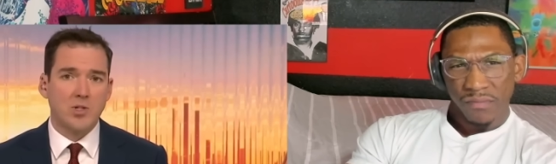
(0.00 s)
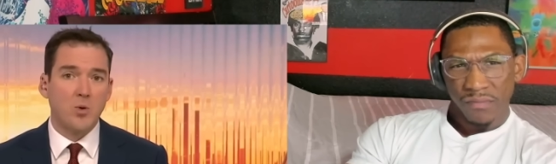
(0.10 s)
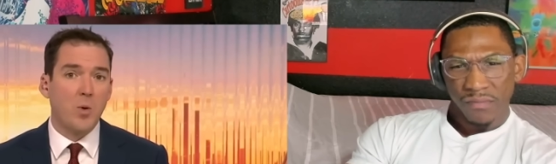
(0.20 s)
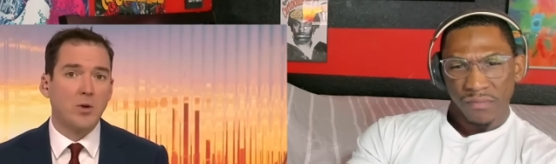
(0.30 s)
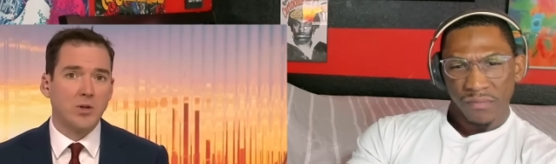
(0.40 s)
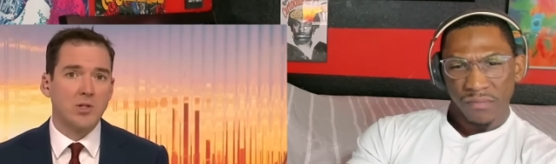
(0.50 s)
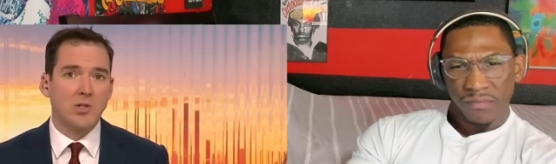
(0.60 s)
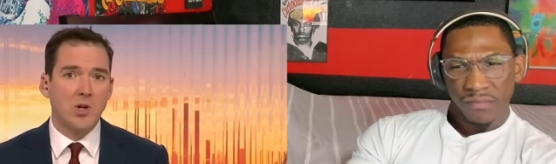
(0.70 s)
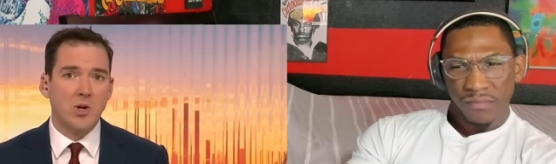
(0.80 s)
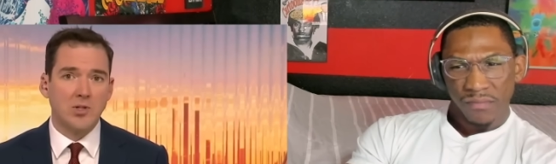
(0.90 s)
Speaker 1: works to quell
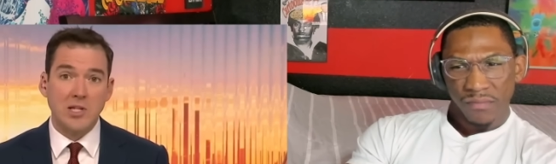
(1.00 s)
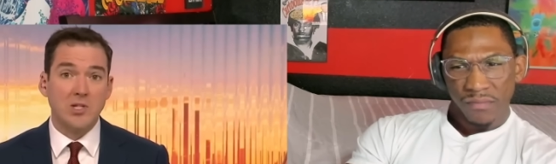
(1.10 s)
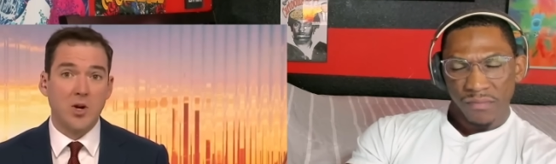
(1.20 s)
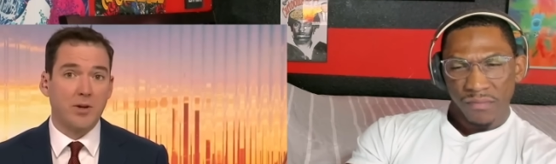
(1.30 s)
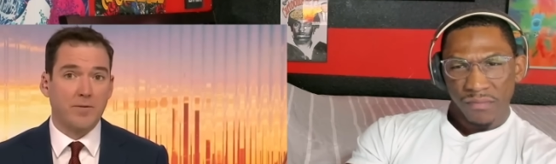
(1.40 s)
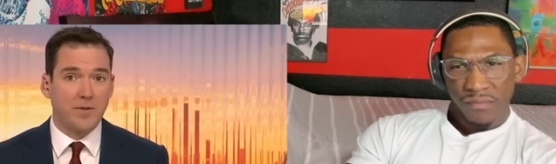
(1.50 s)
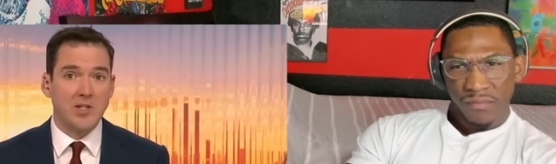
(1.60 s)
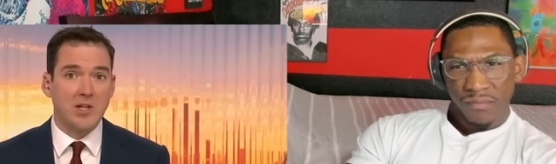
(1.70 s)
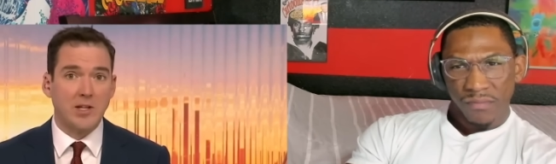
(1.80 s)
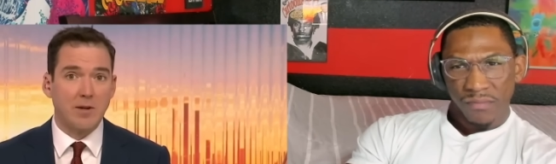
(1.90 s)
concerns he's not
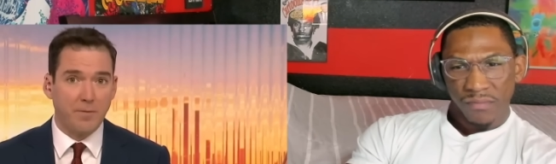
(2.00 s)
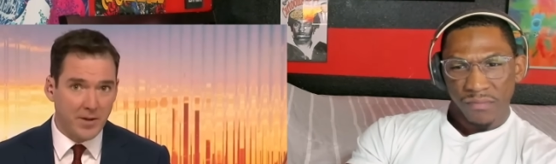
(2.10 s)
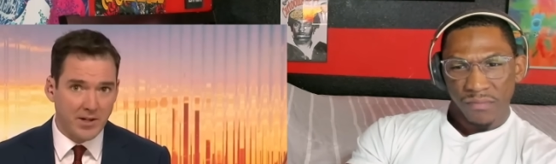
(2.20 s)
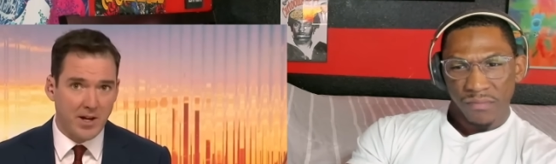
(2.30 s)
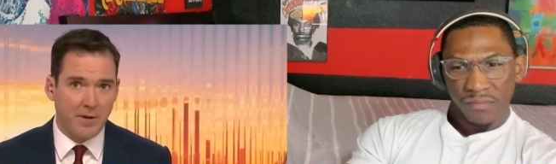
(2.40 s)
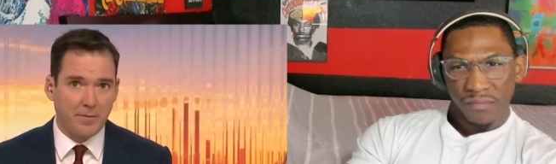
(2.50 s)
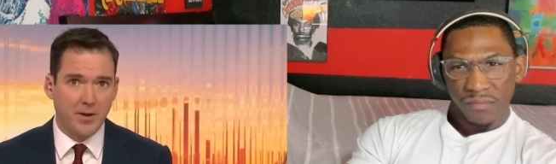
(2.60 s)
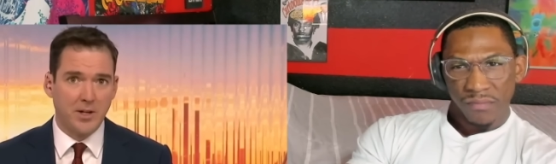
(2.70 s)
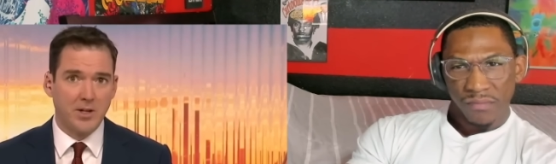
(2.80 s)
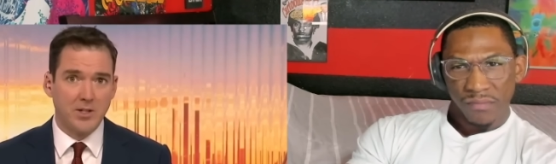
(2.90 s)
physically fit
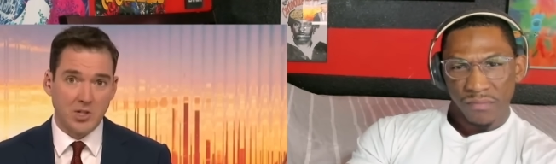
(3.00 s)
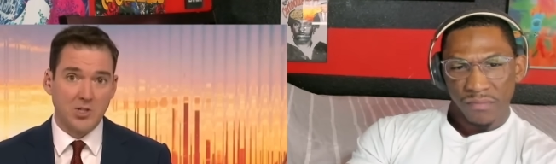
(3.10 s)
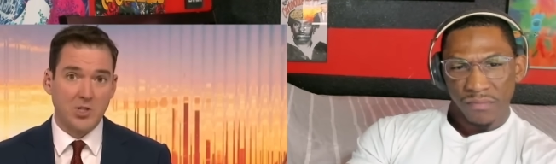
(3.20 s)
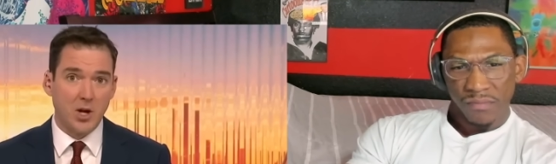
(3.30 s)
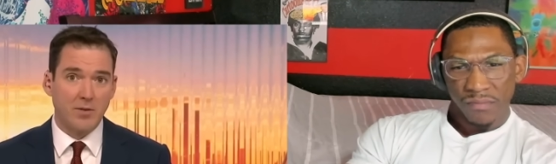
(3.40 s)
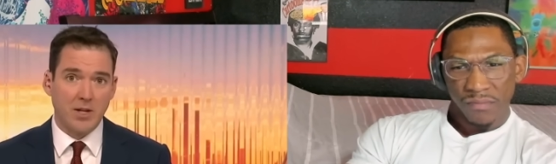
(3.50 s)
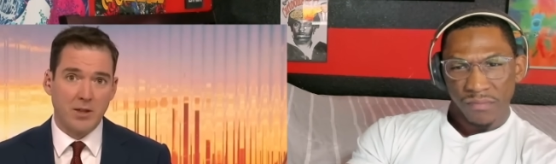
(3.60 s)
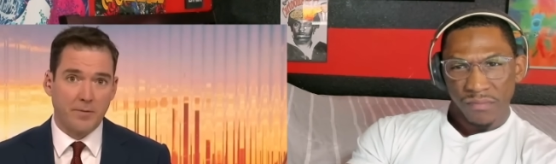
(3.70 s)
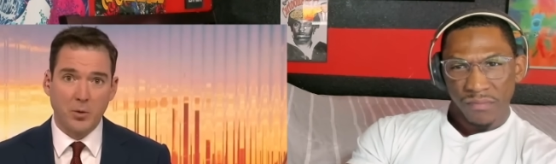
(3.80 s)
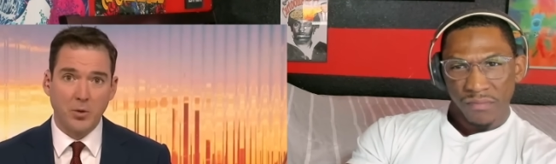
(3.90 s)
enough to serve
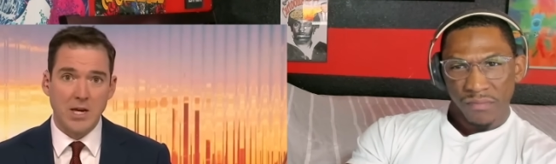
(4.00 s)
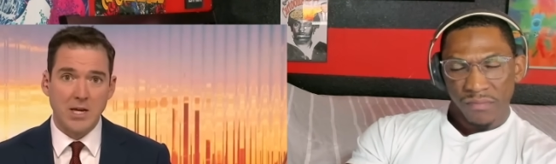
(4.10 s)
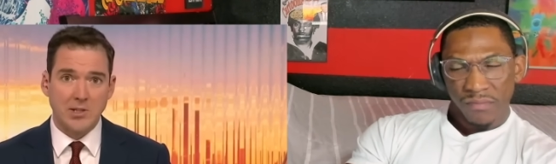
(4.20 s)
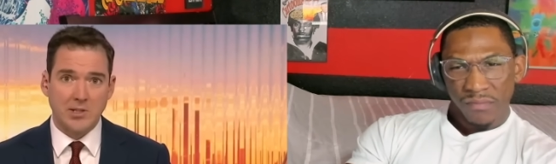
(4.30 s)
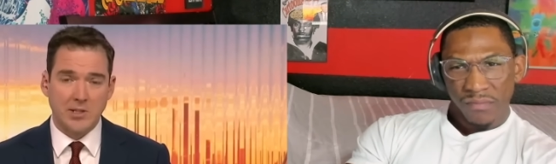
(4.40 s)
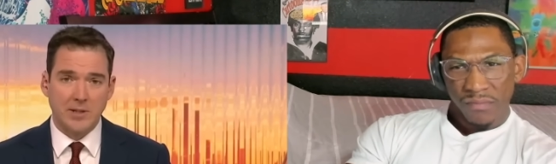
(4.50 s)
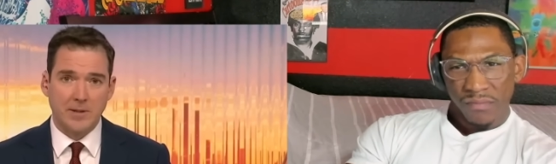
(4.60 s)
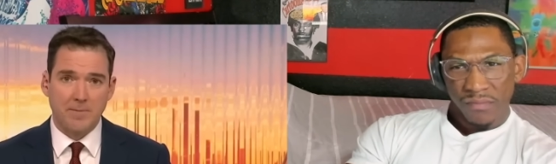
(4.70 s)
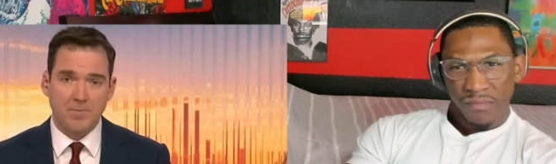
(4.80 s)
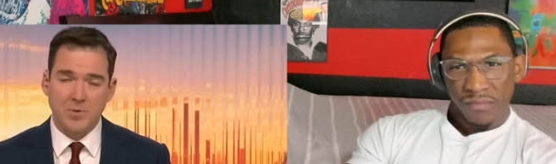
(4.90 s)
another four years.
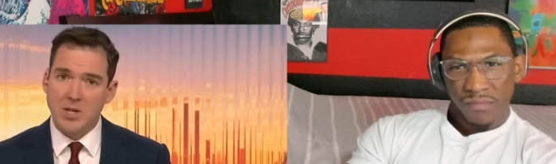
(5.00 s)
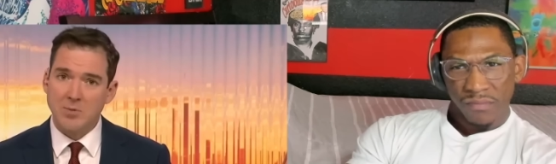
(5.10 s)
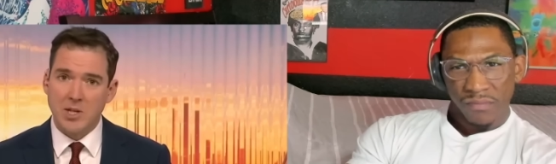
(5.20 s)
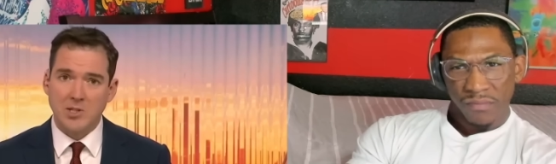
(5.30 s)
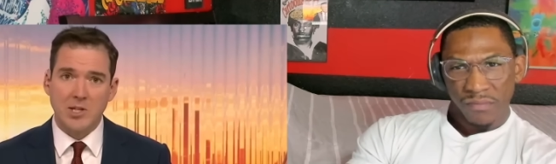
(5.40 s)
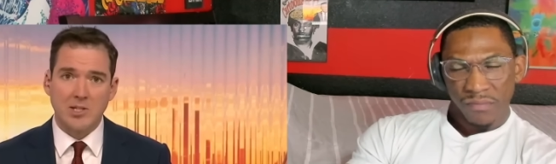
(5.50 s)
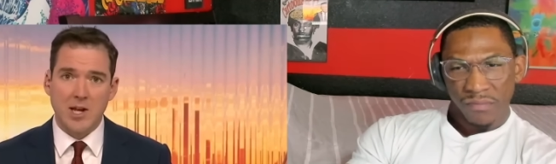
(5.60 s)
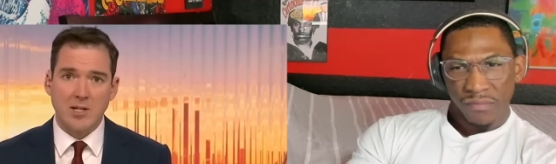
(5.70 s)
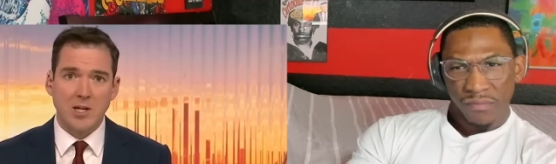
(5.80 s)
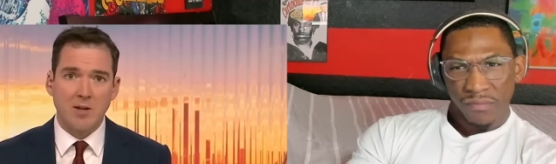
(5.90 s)
Seems that
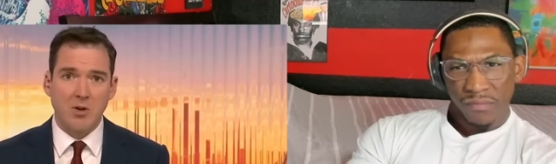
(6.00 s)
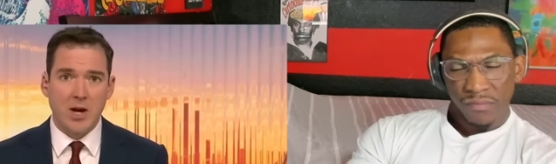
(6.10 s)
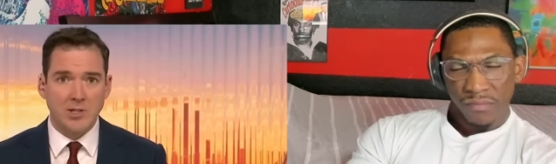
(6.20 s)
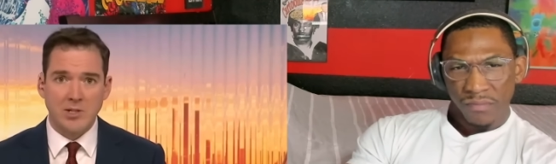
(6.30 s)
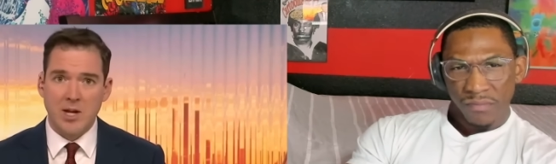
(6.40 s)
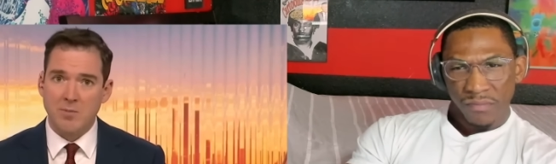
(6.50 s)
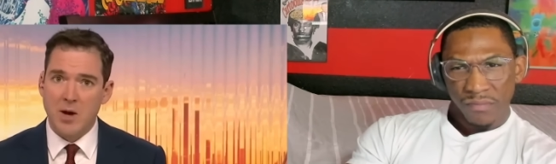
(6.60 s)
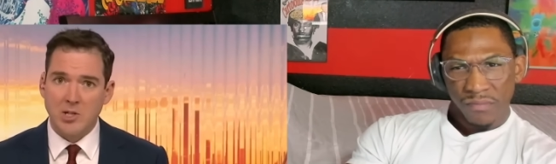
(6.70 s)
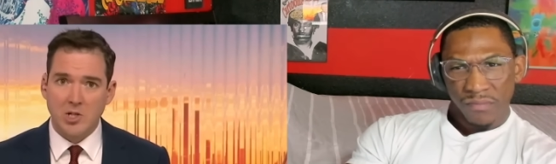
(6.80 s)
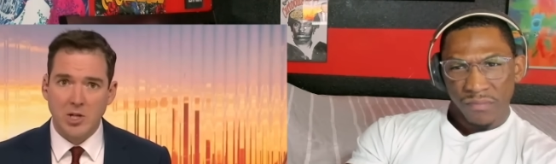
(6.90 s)
sit-down interview hasn't
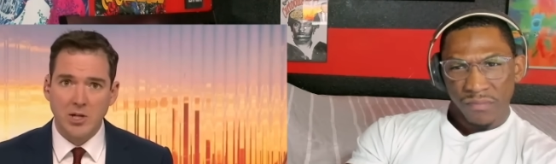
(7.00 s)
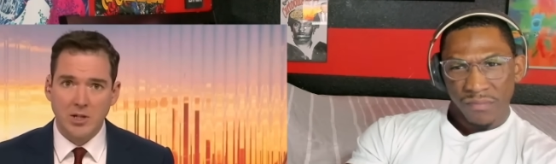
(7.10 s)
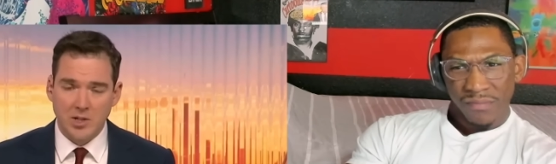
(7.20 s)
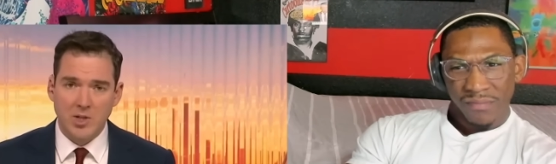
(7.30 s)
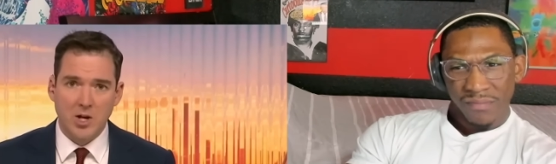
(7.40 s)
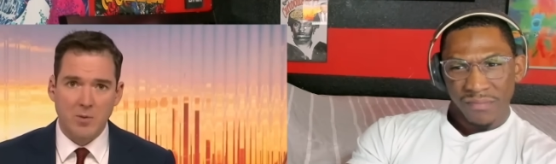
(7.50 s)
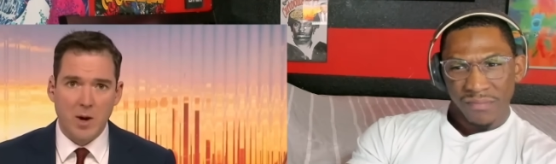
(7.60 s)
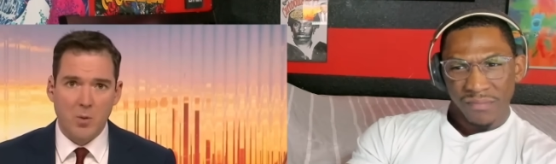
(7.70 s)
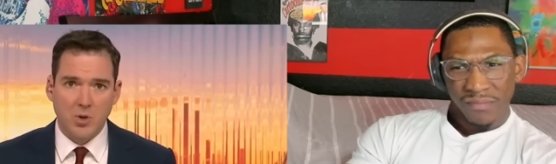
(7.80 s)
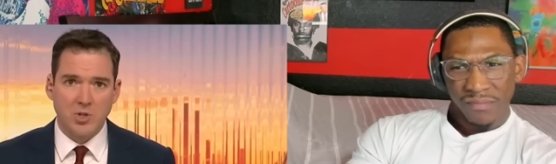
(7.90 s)
done much. Let's go
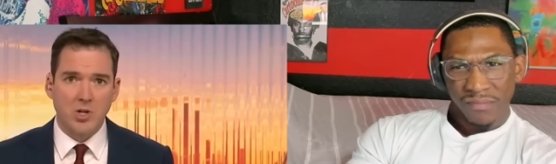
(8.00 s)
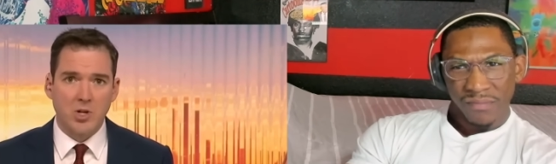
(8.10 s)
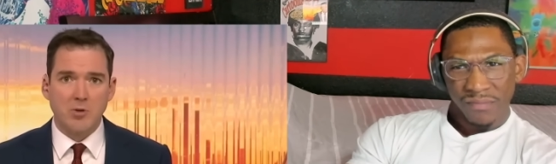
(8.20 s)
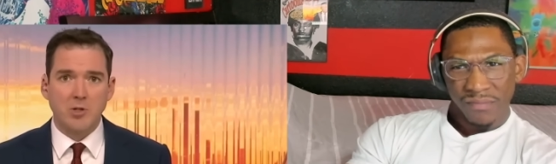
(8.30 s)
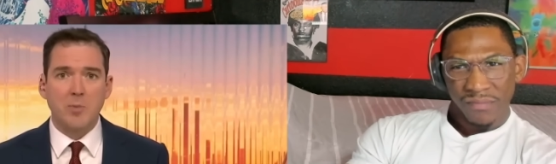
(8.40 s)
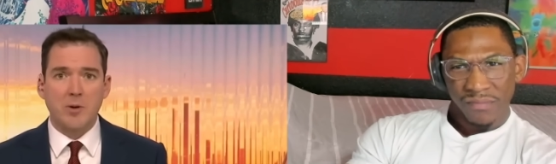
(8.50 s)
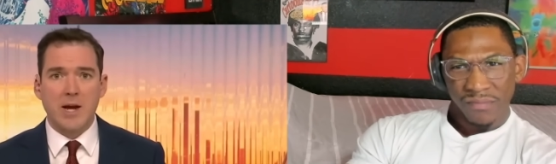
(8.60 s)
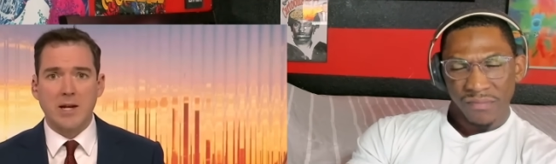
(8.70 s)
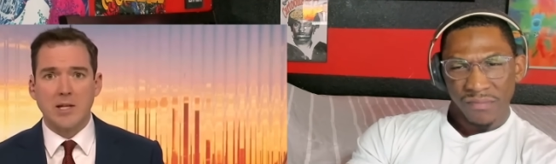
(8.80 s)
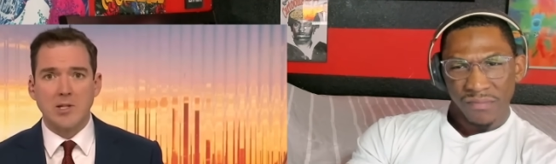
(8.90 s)
to our Washington correspondent,